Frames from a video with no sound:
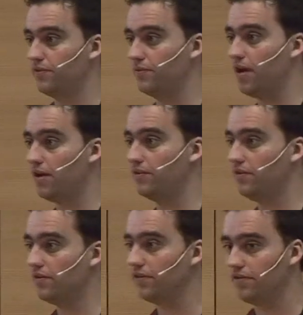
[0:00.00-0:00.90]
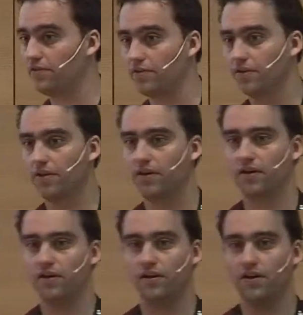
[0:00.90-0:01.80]
some articles,
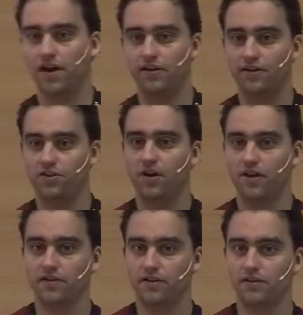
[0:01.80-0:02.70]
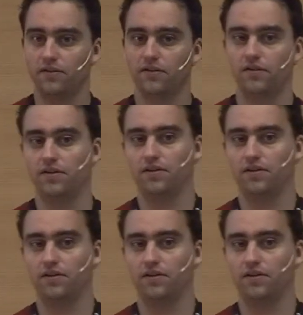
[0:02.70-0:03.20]
and each article